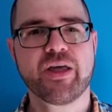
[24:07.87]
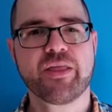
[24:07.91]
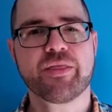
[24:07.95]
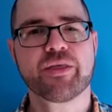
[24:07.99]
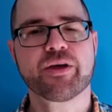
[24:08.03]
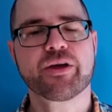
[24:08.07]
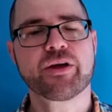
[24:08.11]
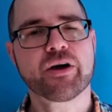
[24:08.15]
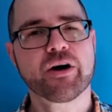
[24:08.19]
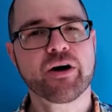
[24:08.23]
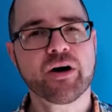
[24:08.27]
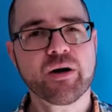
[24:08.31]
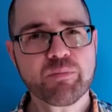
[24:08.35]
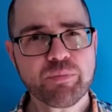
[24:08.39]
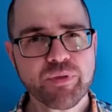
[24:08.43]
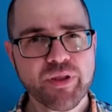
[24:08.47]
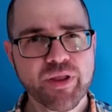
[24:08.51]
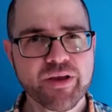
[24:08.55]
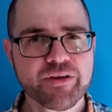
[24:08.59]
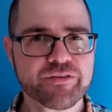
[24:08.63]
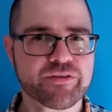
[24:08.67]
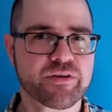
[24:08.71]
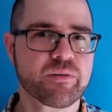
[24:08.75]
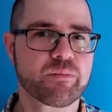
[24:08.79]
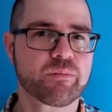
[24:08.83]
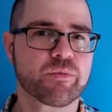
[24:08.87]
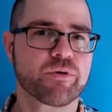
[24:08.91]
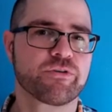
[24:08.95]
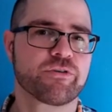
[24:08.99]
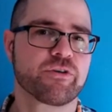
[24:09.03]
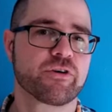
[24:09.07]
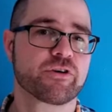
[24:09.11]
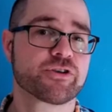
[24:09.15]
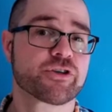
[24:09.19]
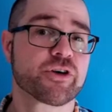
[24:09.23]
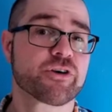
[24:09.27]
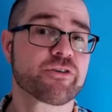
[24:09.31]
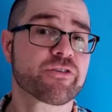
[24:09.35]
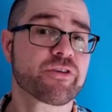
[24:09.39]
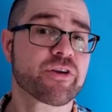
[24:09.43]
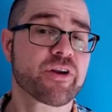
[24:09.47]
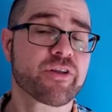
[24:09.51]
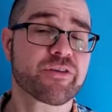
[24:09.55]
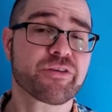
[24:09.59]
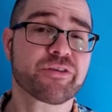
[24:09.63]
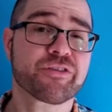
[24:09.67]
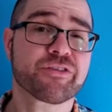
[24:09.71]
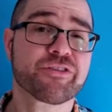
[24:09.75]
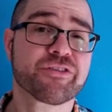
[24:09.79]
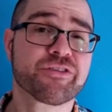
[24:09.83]
The complex numbers are just
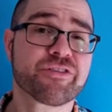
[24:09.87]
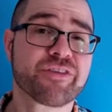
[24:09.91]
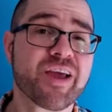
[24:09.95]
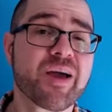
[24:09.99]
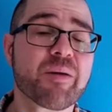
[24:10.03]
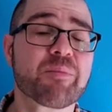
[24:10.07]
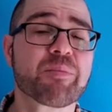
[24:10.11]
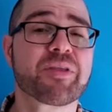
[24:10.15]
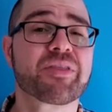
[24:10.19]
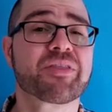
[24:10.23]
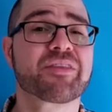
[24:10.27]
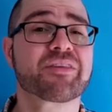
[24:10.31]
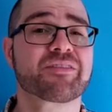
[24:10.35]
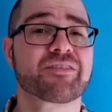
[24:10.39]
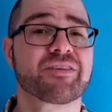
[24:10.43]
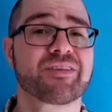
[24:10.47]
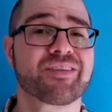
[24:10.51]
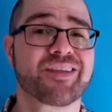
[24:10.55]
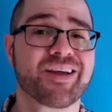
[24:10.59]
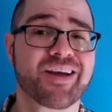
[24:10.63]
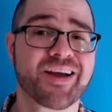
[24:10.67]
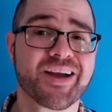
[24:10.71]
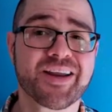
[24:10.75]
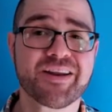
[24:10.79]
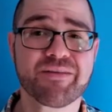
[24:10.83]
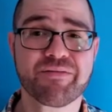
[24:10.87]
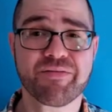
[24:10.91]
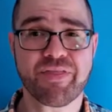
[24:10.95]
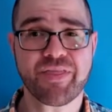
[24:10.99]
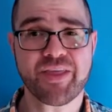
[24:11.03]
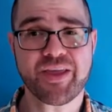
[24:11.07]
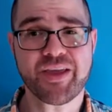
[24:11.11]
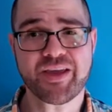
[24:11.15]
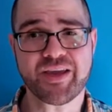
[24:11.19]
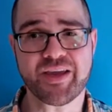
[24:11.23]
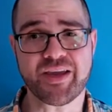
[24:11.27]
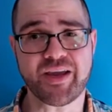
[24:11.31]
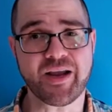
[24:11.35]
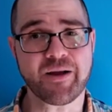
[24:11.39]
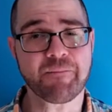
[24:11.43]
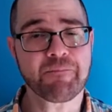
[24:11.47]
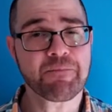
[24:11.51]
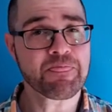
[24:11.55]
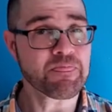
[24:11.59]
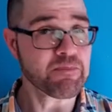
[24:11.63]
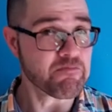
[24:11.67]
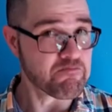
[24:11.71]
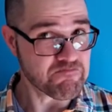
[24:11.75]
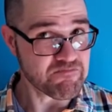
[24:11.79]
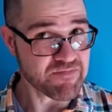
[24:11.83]
another step in this line of thinking.
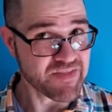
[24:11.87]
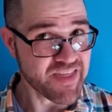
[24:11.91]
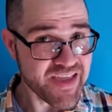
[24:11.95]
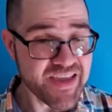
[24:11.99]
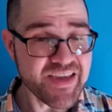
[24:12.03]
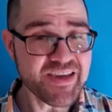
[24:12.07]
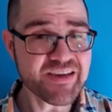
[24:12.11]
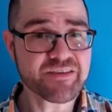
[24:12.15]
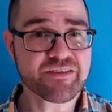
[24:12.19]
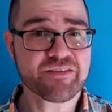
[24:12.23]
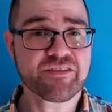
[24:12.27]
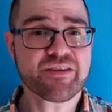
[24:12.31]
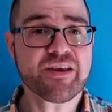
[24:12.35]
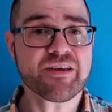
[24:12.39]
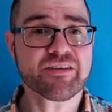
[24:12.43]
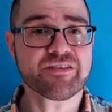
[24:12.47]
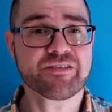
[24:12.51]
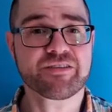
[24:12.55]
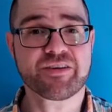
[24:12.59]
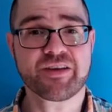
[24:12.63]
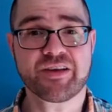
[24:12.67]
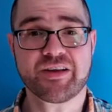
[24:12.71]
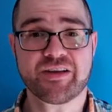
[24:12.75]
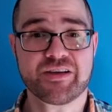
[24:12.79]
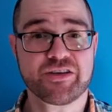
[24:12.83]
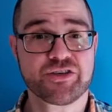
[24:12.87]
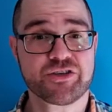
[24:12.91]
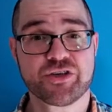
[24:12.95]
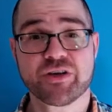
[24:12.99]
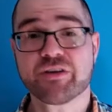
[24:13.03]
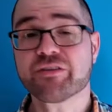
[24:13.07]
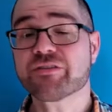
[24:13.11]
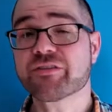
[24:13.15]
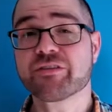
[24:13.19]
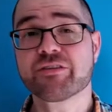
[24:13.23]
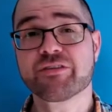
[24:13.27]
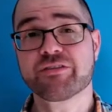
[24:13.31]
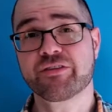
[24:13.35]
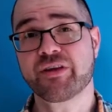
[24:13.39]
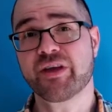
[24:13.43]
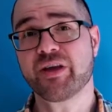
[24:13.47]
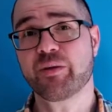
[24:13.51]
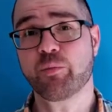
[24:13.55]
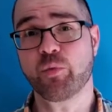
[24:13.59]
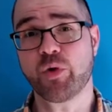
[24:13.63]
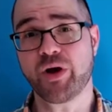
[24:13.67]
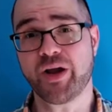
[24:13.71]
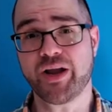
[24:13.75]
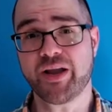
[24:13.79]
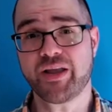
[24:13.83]
They exist in just the
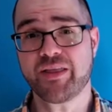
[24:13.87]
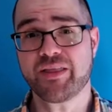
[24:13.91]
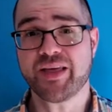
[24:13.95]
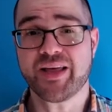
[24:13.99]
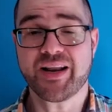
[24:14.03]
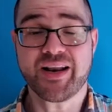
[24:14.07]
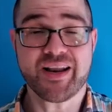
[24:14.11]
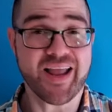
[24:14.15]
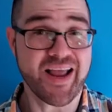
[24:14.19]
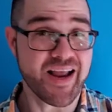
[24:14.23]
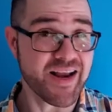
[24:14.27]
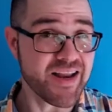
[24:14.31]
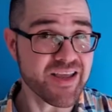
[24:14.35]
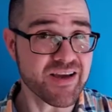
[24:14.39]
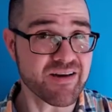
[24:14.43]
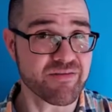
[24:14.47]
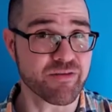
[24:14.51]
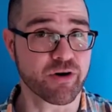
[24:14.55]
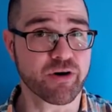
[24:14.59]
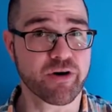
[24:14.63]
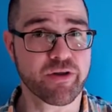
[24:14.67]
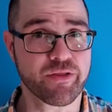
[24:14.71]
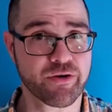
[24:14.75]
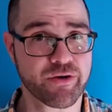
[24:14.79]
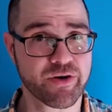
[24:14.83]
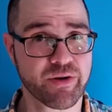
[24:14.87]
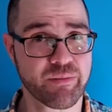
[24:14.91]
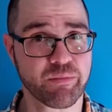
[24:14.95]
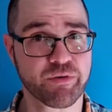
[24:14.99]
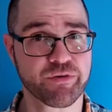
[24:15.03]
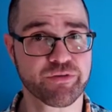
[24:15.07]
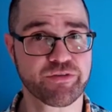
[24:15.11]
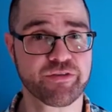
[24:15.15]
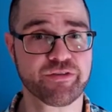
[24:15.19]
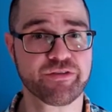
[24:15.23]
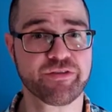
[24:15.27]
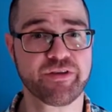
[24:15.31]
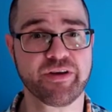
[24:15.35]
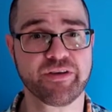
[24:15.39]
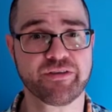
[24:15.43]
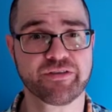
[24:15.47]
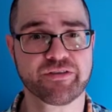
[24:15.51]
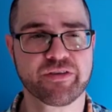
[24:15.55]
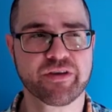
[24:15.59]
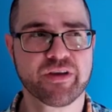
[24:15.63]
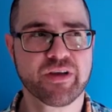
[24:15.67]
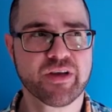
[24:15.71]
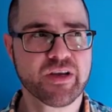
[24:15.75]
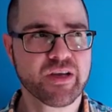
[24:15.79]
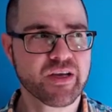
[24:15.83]
same way that any of our other numbers
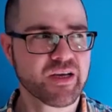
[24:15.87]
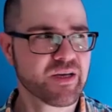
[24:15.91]
exist.